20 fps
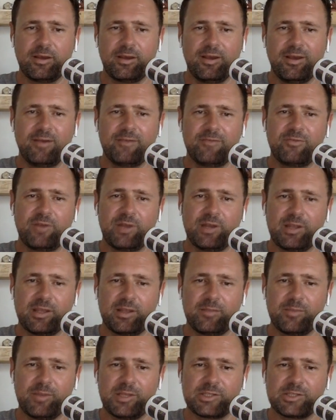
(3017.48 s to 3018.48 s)
funny
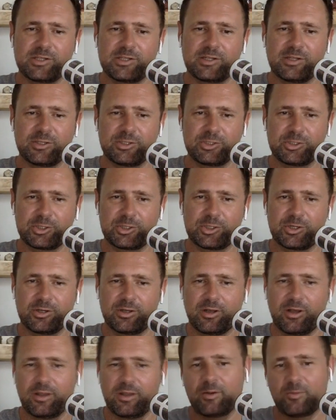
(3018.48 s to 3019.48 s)
and mention Azure.
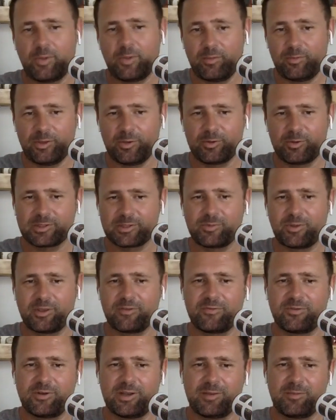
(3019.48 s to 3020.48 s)
Although maybe he wasn't being
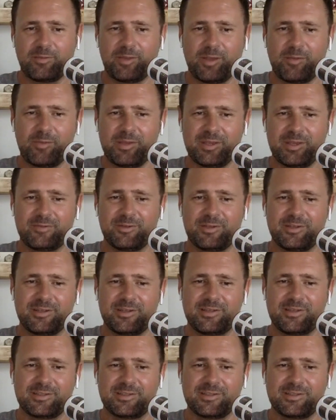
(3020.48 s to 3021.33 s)
funny. Maybe he really does.